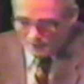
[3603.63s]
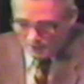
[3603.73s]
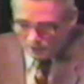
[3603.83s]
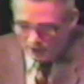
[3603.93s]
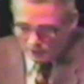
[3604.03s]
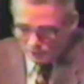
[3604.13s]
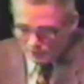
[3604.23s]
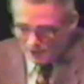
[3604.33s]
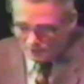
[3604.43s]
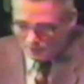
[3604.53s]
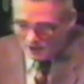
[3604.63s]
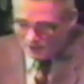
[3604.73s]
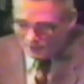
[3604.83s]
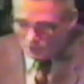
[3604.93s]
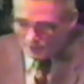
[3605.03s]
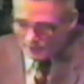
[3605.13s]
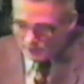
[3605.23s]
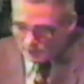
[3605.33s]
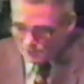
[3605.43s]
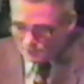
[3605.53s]
the king, nor not in thy thought,
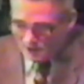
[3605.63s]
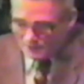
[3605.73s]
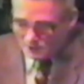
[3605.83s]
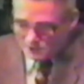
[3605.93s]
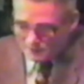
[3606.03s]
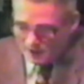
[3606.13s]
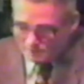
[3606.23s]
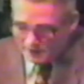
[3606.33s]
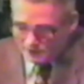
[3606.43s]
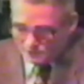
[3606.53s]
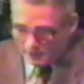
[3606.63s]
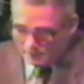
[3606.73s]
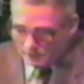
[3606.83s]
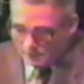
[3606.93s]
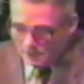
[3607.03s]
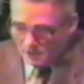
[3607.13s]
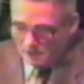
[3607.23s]
and curse not the rich in thy bedchamber.